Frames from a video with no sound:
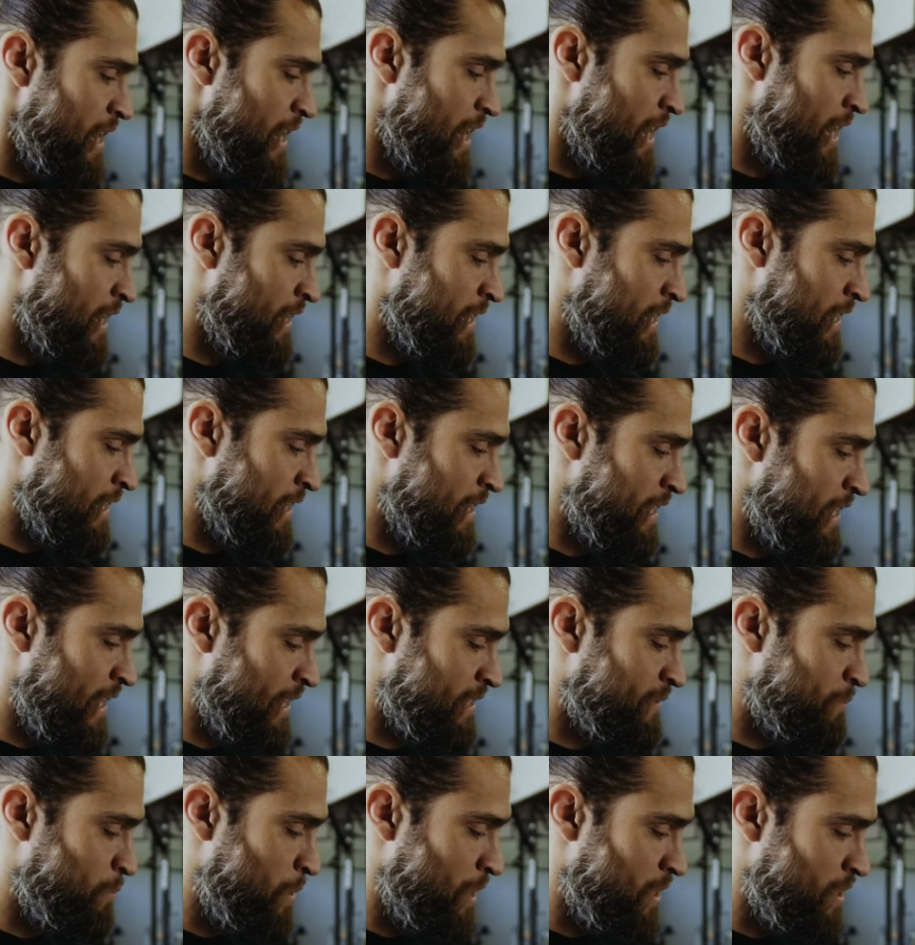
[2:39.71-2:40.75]
And then the
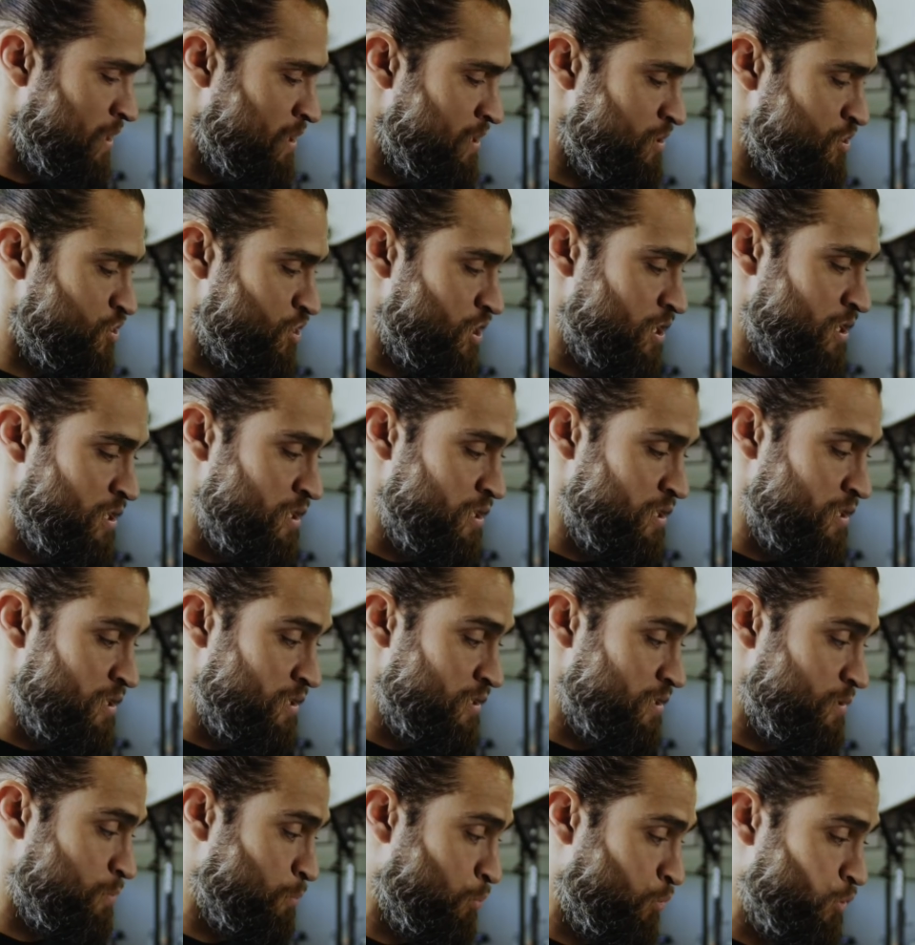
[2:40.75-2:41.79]
next page
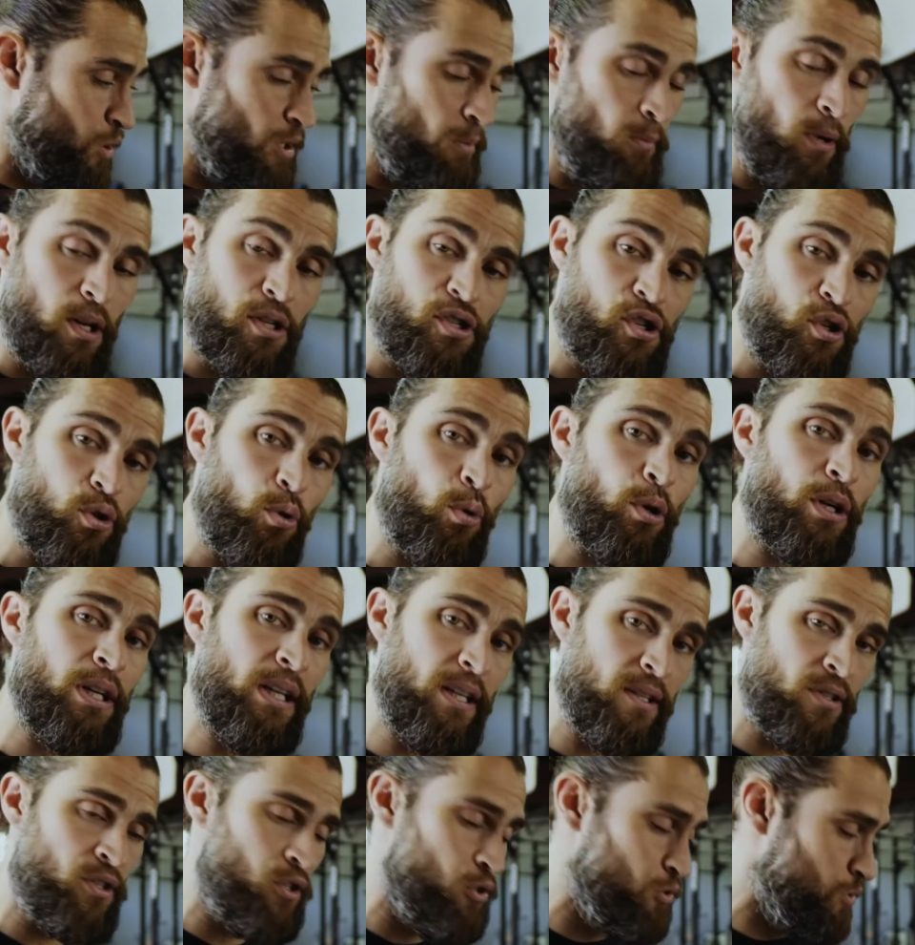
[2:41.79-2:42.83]
is pretty much your
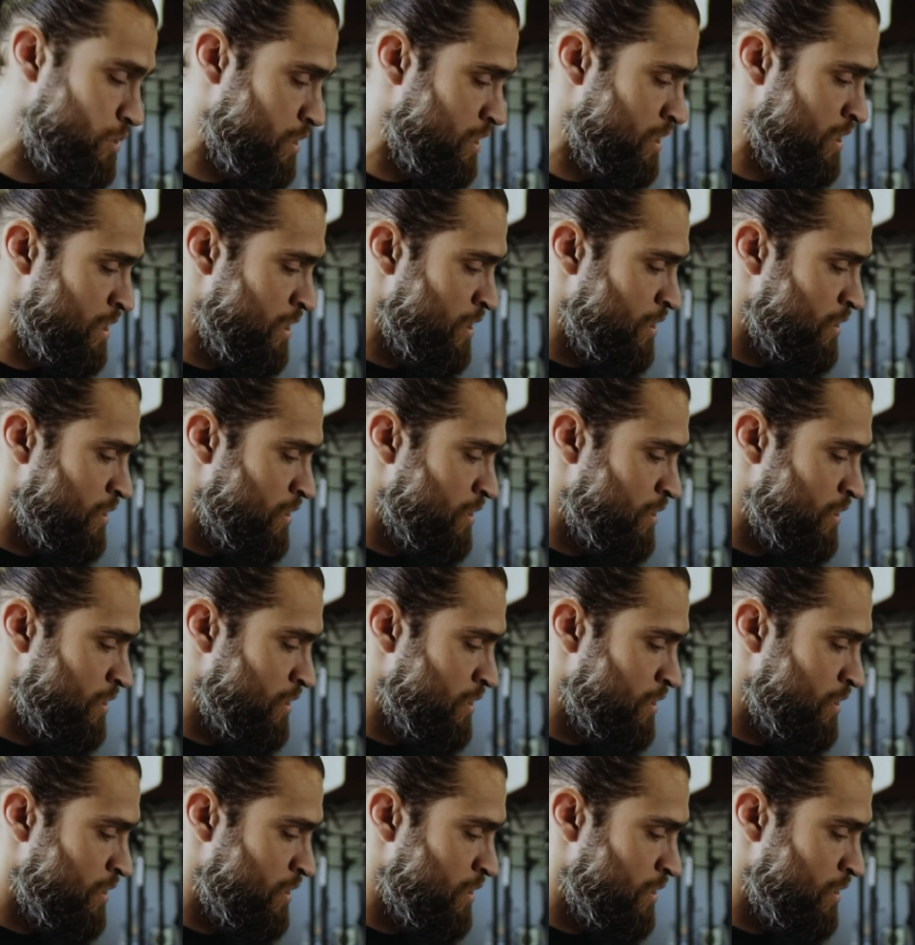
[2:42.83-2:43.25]
history.